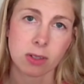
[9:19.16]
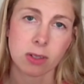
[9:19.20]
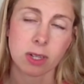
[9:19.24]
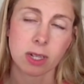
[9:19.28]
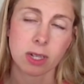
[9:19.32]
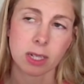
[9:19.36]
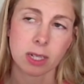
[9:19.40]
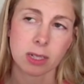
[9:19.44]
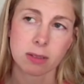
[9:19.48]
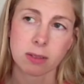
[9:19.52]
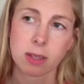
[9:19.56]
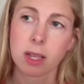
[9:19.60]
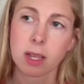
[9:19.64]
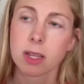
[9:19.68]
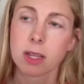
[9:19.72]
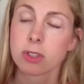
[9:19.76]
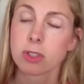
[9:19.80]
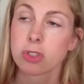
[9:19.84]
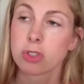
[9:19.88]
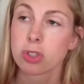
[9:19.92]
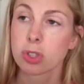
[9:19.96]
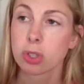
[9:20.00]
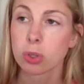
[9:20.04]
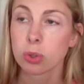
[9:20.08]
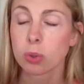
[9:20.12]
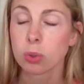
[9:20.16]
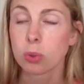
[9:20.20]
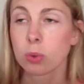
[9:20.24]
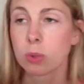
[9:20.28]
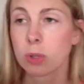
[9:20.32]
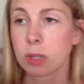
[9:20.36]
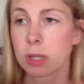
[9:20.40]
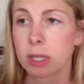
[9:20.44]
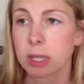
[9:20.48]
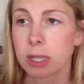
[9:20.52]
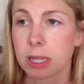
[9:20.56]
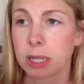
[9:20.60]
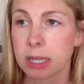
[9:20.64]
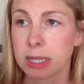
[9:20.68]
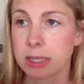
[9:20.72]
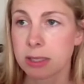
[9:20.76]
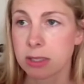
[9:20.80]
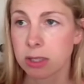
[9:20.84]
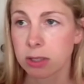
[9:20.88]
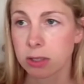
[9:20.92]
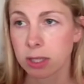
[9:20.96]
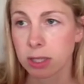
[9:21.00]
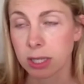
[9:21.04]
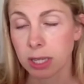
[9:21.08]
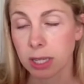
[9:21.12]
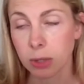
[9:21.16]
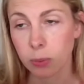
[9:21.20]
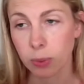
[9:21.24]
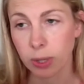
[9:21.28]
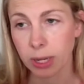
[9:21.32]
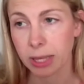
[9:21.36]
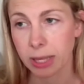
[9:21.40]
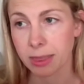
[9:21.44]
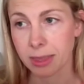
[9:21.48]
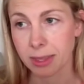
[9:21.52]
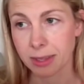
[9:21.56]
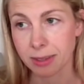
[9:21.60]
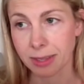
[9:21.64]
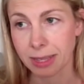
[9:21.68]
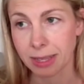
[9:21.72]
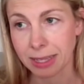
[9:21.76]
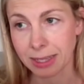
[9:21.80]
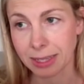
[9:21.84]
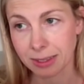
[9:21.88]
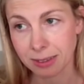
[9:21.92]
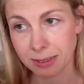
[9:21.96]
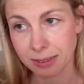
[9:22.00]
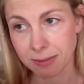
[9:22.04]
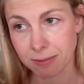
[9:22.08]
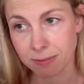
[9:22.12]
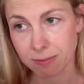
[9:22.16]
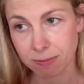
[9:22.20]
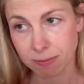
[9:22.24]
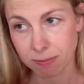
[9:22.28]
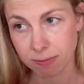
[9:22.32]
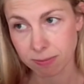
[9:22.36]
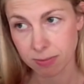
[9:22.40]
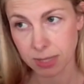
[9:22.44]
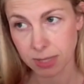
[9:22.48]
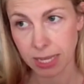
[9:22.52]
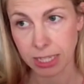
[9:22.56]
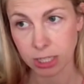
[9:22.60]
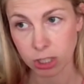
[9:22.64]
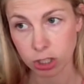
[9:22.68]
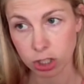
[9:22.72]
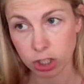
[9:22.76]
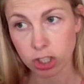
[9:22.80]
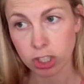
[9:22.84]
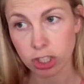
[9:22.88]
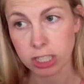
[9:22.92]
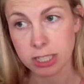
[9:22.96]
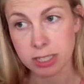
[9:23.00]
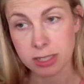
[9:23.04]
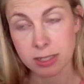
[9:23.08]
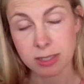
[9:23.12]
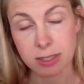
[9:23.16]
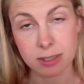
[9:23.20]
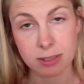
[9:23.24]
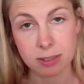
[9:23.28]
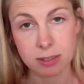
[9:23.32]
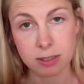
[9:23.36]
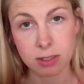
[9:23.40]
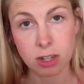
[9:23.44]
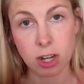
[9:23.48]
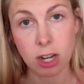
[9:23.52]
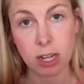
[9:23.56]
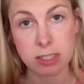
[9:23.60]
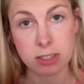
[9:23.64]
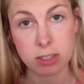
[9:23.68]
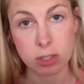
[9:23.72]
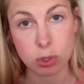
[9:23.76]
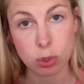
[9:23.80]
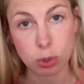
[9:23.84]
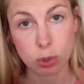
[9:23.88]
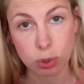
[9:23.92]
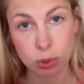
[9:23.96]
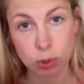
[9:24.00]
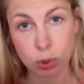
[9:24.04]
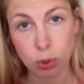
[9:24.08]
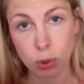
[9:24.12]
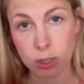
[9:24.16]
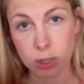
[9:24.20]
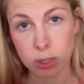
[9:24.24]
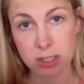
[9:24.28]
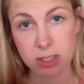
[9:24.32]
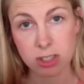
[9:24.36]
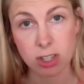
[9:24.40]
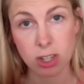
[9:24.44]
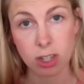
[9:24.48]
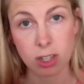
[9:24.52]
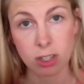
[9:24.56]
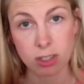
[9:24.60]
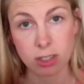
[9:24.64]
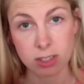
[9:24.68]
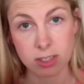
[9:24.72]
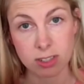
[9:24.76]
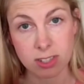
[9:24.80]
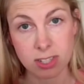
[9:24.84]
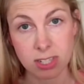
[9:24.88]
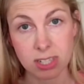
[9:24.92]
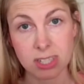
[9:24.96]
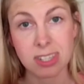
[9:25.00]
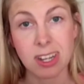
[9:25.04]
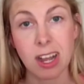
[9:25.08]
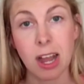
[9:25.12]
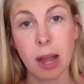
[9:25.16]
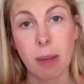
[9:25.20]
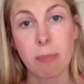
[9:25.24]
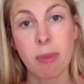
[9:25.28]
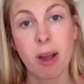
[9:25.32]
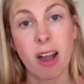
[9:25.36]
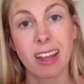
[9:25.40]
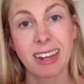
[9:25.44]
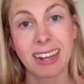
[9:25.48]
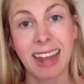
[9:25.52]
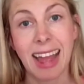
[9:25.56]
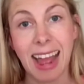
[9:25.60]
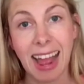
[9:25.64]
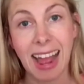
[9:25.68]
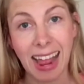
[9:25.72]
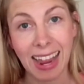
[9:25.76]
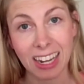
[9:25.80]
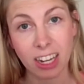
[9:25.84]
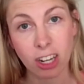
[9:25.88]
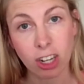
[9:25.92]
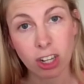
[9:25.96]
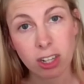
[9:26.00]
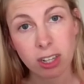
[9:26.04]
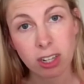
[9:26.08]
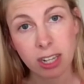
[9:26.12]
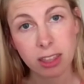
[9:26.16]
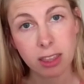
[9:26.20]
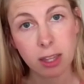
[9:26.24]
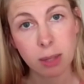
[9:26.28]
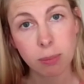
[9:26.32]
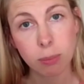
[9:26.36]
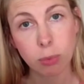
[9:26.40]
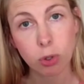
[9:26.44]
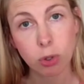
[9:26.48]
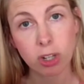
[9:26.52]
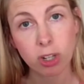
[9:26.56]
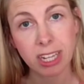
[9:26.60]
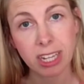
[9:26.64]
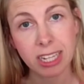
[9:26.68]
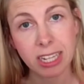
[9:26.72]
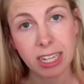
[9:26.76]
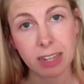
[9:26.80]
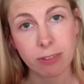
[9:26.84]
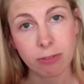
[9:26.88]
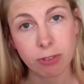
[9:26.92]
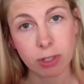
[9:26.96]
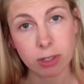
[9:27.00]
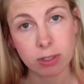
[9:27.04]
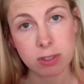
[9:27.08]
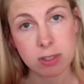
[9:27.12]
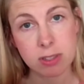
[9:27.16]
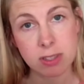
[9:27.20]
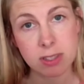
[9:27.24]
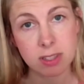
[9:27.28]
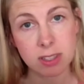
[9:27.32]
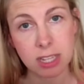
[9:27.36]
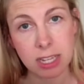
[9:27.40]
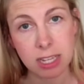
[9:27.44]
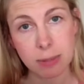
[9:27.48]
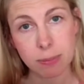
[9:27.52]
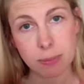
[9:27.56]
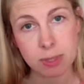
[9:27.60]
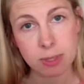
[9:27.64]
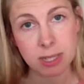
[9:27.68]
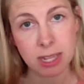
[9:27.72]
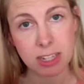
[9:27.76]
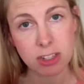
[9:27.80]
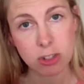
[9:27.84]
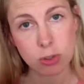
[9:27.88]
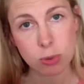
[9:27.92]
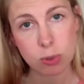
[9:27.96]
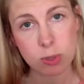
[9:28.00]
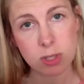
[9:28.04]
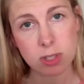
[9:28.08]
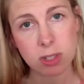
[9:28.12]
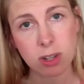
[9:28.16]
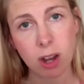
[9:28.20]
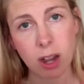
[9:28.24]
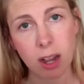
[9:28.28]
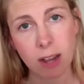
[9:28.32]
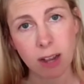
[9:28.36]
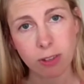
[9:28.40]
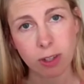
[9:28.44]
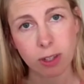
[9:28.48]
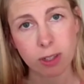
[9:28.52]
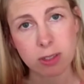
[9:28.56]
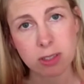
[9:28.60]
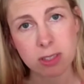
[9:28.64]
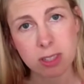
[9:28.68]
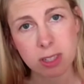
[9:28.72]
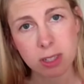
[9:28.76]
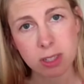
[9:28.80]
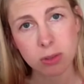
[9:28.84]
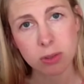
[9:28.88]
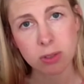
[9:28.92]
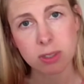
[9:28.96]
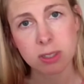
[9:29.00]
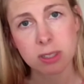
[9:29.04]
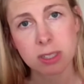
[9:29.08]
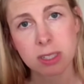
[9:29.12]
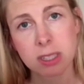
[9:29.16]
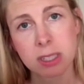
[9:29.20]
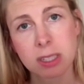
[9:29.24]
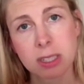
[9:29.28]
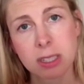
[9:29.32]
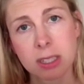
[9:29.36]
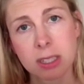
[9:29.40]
Okay. So is there any way that like it could cause cortisol to come on higher in the morning if your sleep schedules are off also?